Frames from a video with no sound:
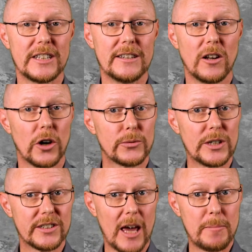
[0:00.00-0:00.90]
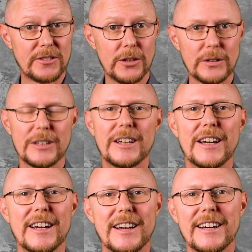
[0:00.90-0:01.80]
seen last week's episode,
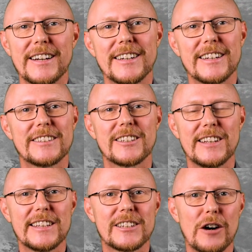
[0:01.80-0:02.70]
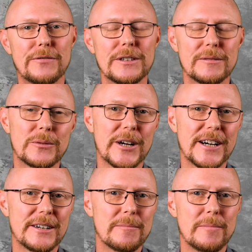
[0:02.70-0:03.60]
it's a lean coffee
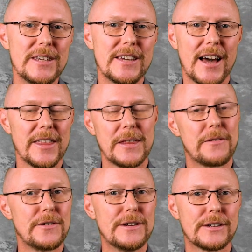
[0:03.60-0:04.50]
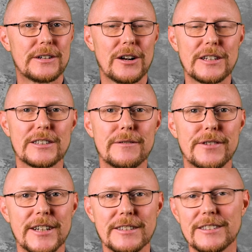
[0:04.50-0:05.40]
where me and 3 colleagues and
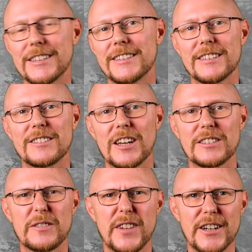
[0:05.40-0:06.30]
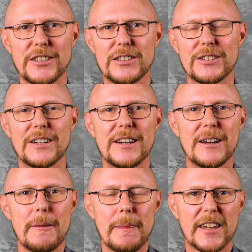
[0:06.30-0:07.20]
friends discuss various
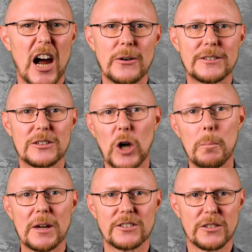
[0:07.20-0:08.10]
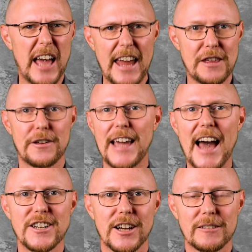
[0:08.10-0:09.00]
current topics on anything
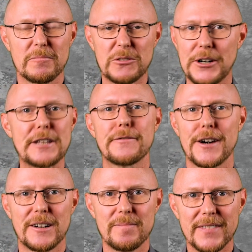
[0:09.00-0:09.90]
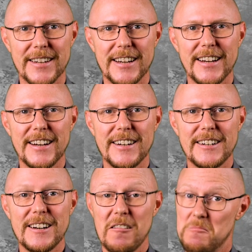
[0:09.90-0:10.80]
Agile. Great fun.
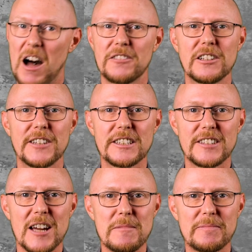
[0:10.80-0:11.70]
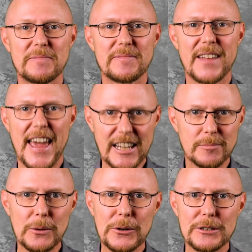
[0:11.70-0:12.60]
Until next time,
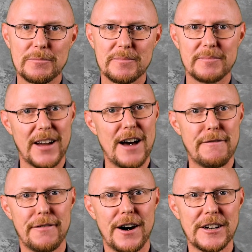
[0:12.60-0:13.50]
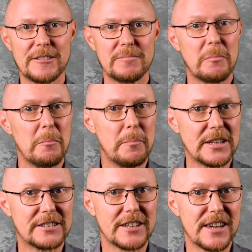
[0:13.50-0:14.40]
explore, have fun,
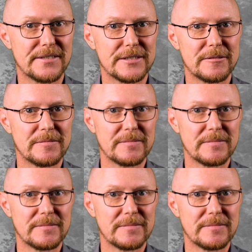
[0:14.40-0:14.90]
be safe.